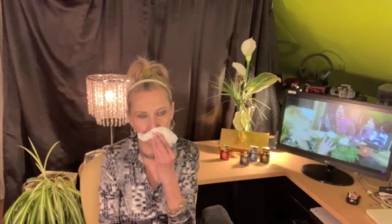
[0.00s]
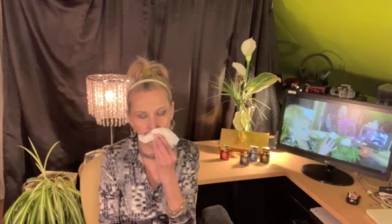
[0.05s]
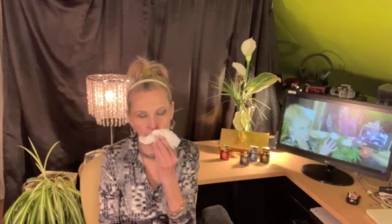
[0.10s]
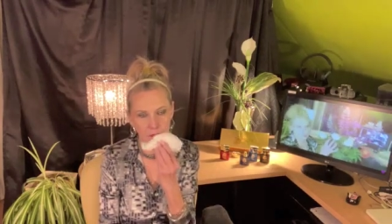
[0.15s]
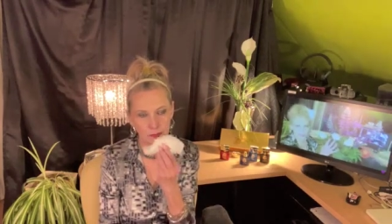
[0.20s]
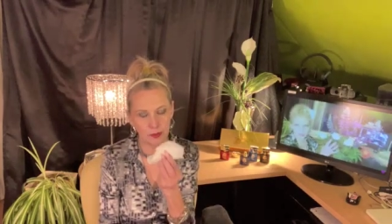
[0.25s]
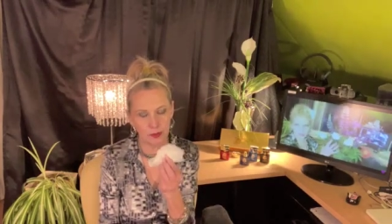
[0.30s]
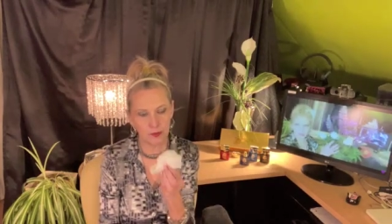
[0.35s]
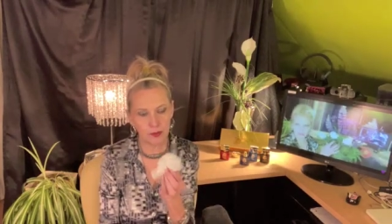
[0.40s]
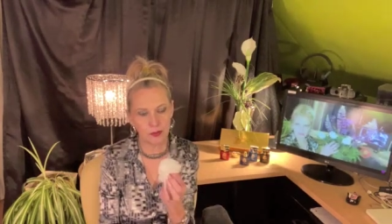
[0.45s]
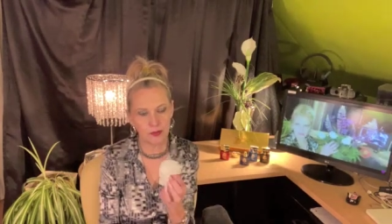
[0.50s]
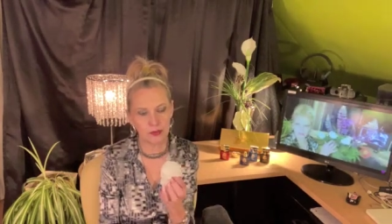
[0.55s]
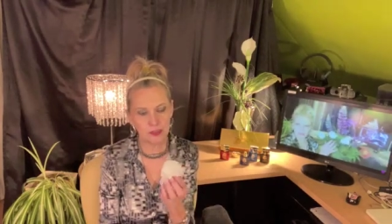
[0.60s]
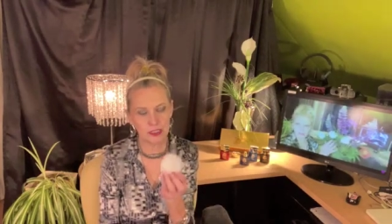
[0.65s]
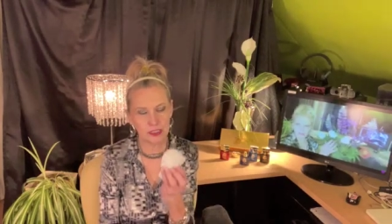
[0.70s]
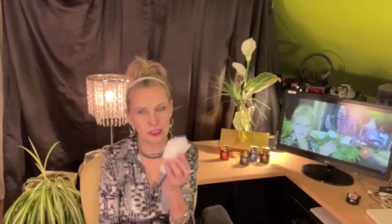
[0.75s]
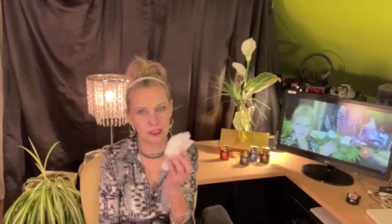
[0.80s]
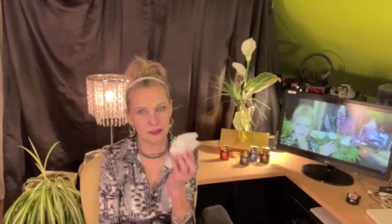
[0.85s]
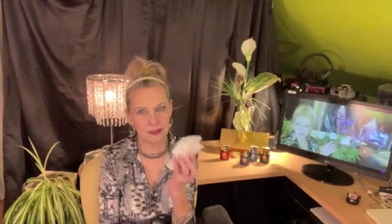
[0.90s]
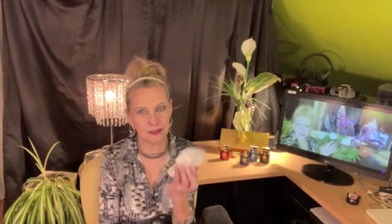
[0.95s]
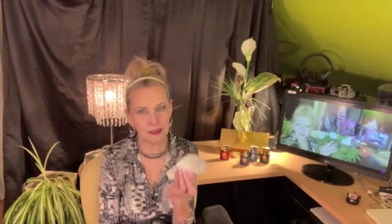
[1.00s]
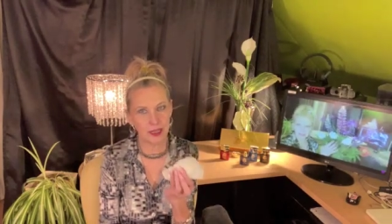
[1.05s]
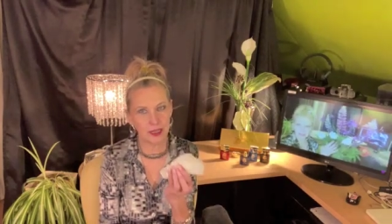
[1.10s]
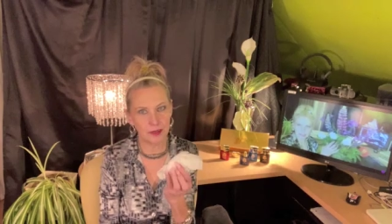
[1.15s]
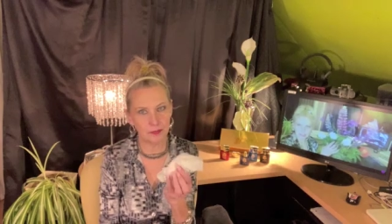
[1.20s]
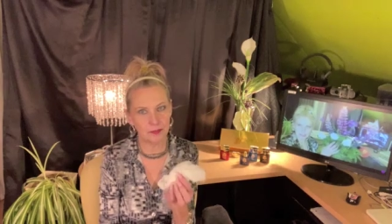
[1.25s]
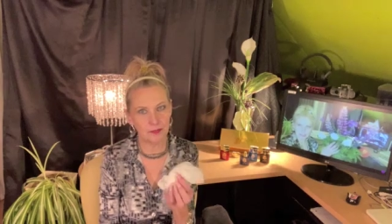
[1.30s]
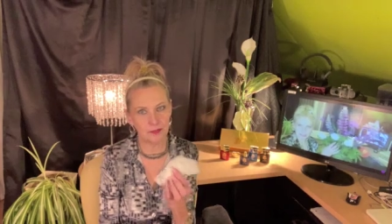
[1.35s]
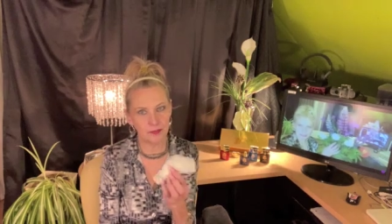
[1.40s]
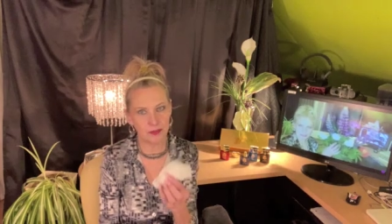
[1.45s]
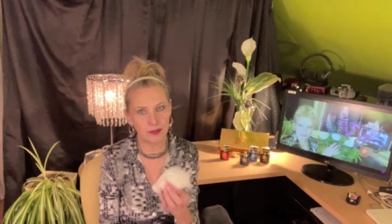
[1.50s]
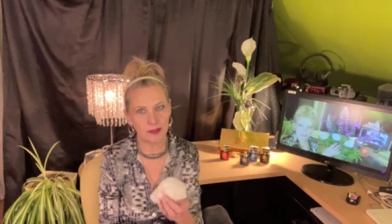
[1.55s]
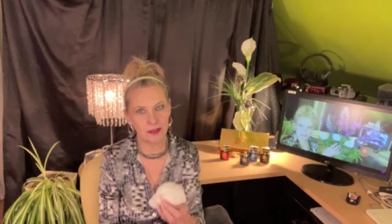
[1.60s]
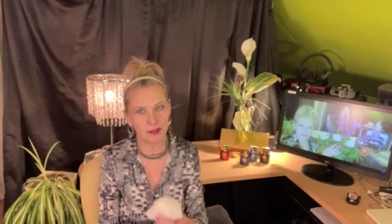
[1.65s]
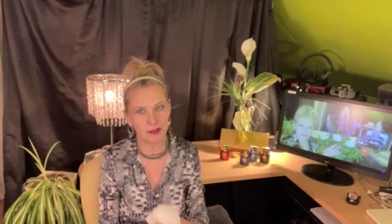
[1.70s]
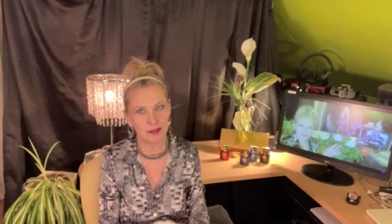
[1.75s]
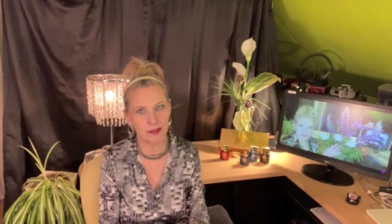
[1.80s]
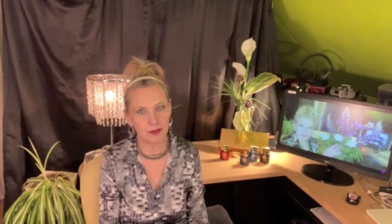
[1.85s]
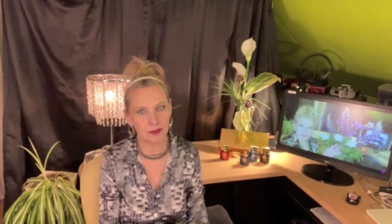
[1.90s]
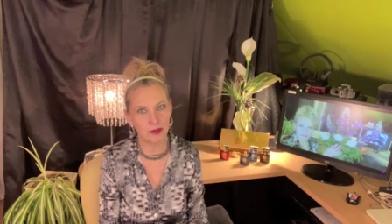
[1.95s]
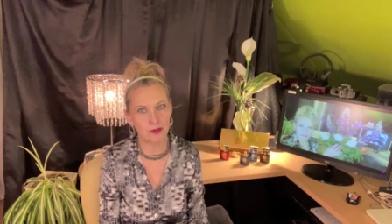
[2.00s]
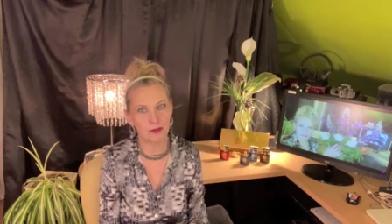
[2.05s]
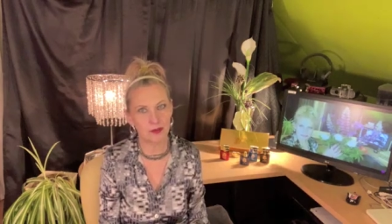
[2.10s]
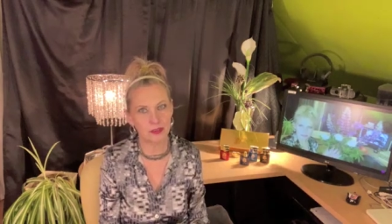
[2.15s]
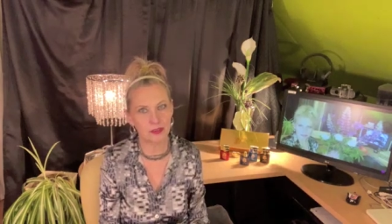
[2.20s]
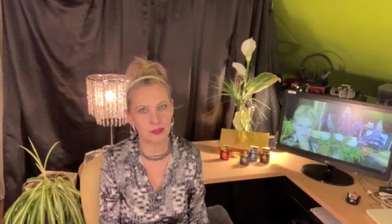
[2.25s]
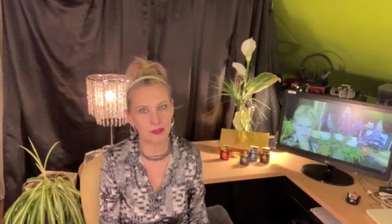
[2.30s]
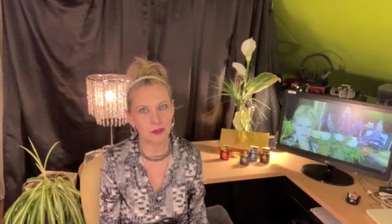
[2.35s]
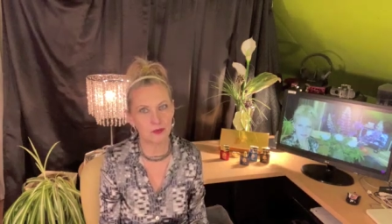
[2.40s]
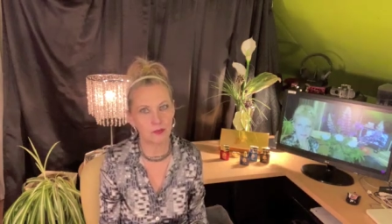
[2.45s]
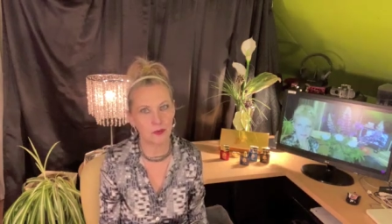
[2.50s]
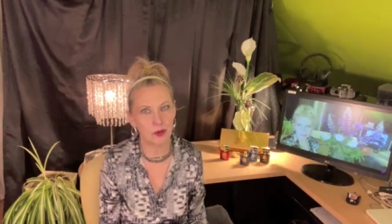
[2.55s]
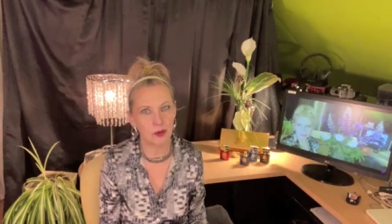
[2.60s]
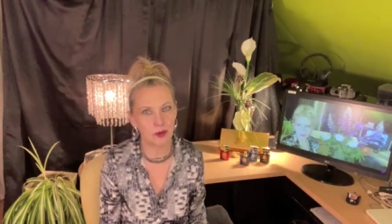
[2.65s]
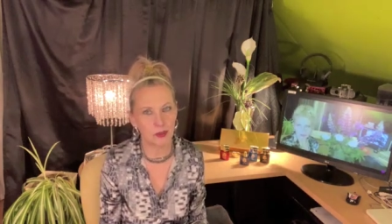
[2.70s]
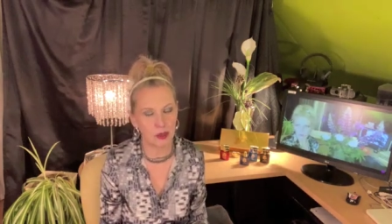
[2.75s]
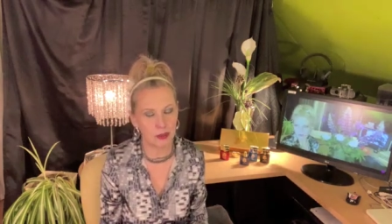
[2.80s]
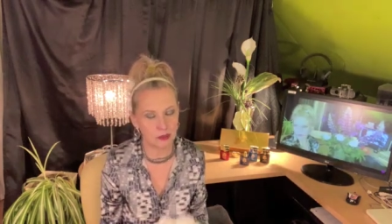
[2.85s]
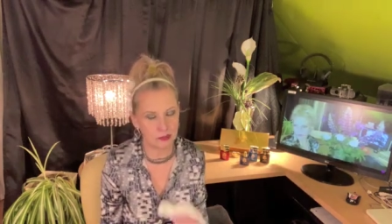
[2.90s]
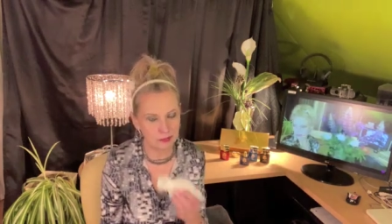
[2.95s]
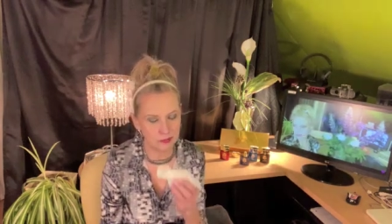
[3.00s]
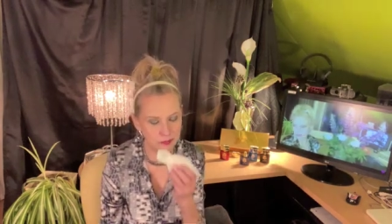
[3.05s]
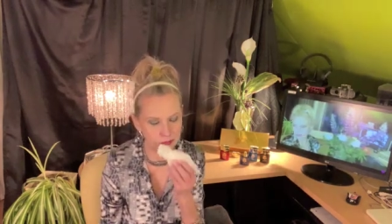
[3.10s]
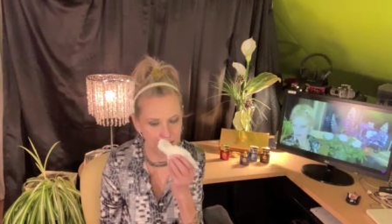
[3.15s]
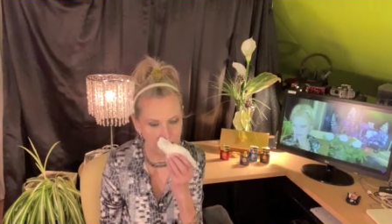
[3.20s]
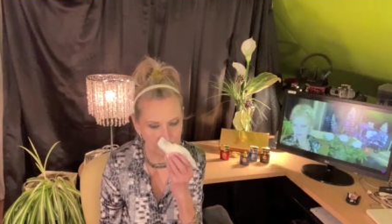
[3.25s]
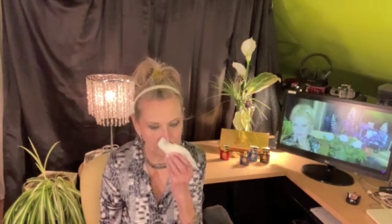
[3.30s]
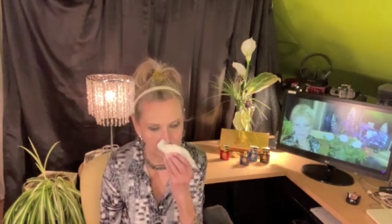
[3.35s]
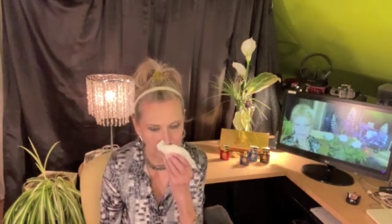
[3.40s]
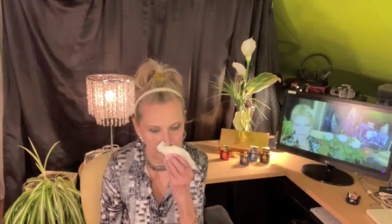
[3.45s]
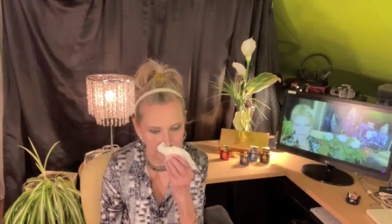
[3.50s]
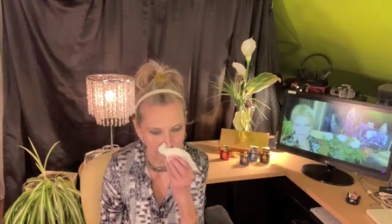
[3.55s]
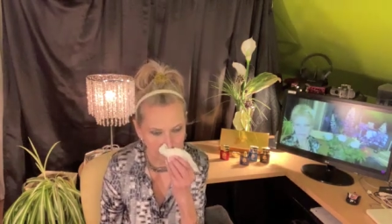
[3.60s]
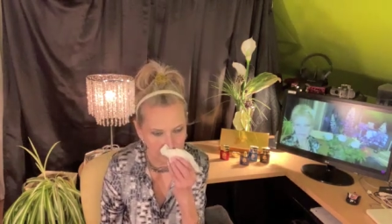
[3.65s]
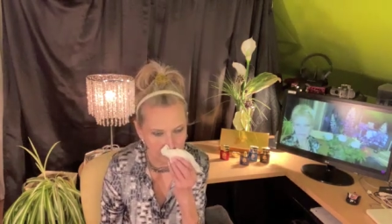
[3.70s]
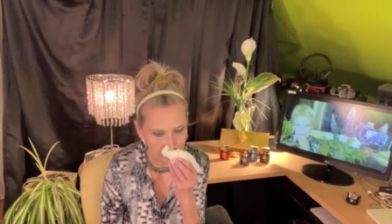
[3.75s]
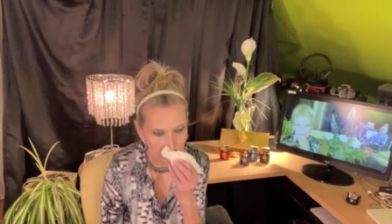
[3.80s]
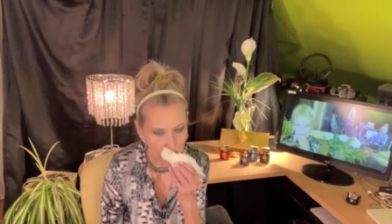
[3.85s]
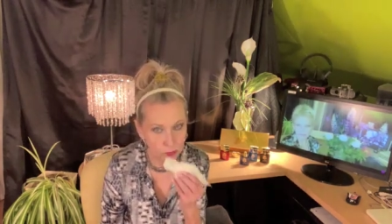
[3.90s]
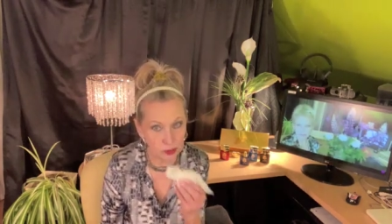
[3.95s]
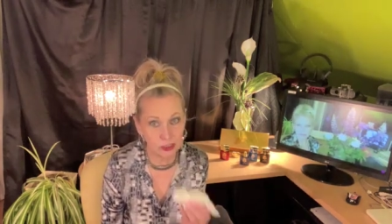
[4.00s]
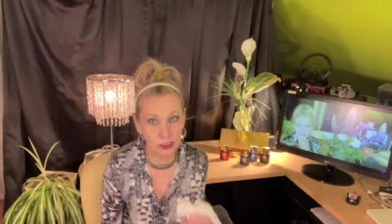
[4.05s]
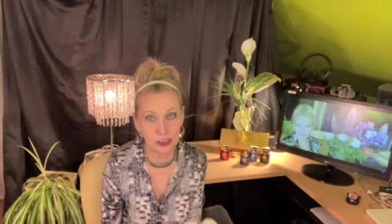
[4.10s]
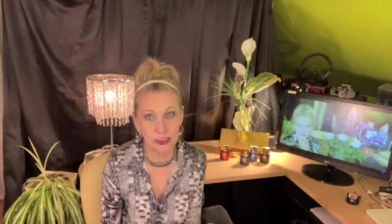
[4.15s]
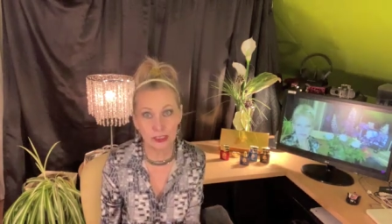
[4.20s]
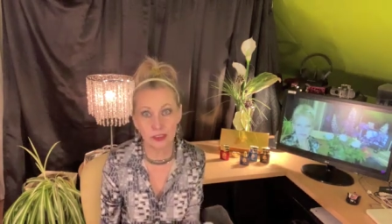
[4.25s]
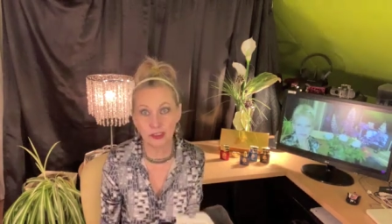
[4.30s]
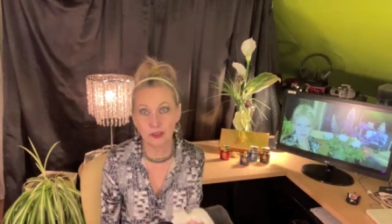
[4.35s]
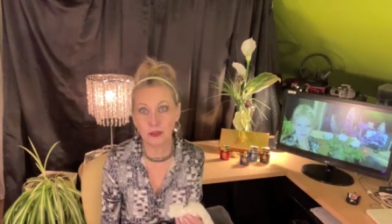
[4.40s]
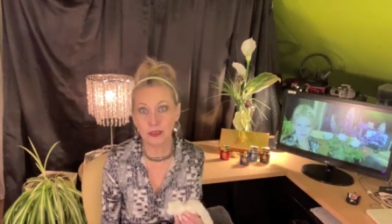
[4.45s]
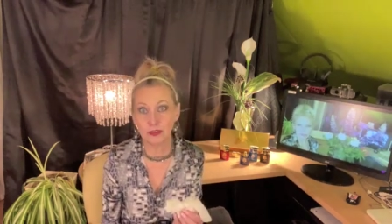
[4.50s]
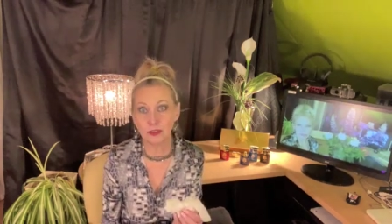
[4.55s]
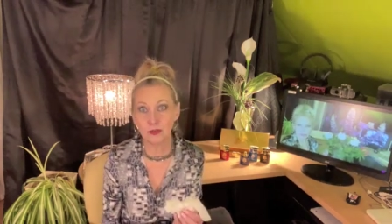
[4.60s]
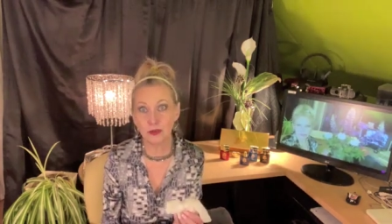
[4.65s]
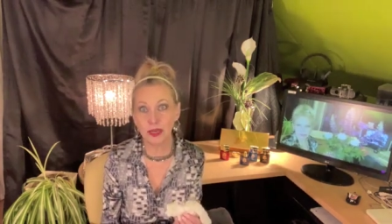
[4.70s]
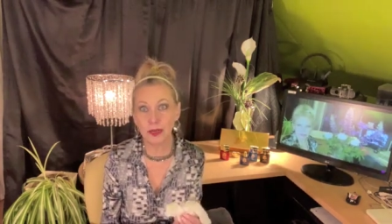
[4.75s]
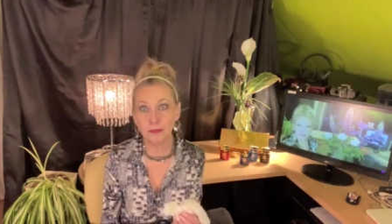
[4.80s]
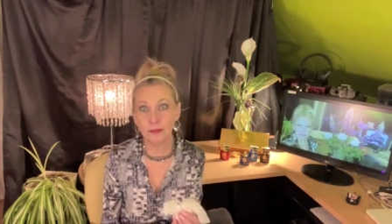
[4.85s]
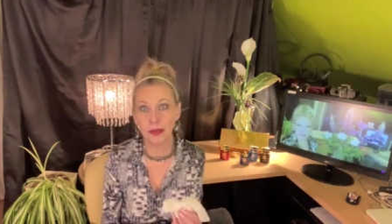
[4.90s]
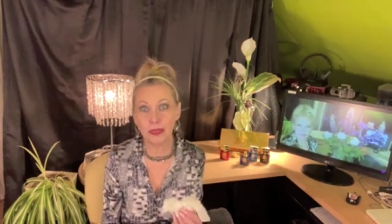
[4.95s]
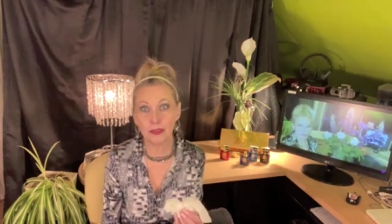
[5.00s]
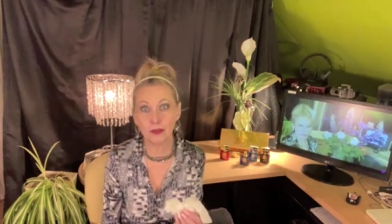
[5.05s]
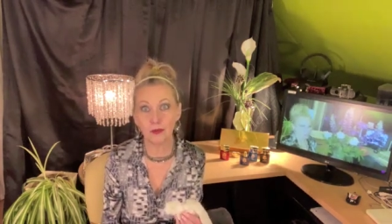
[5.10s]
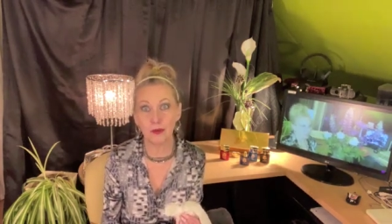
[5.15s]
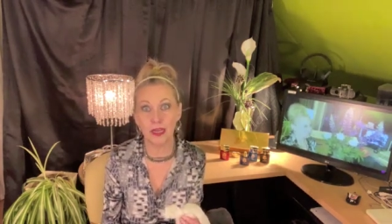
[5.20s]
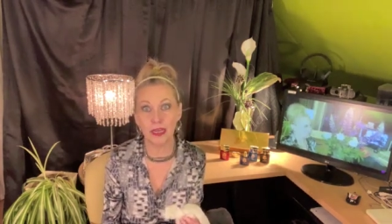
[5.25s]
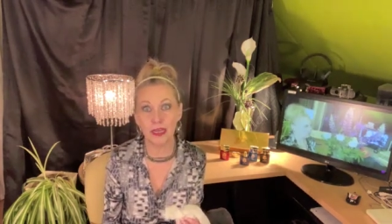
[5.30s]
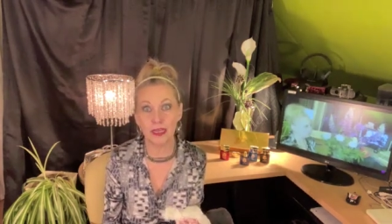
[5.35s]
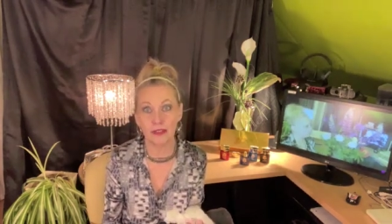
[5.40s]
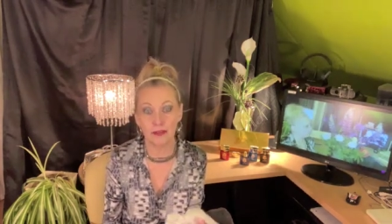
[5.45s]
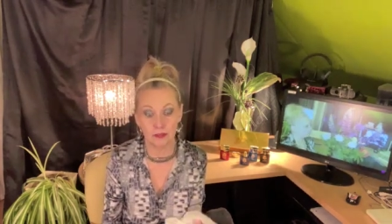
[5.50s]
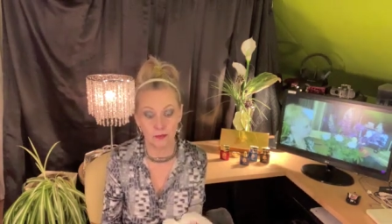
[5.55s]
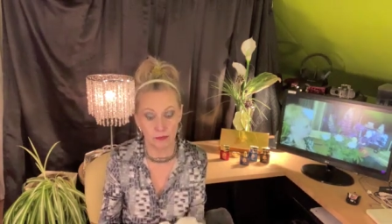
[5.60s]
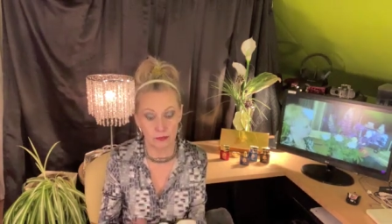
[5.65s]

But mostly it's like Original Polo, which still smells great, by the way.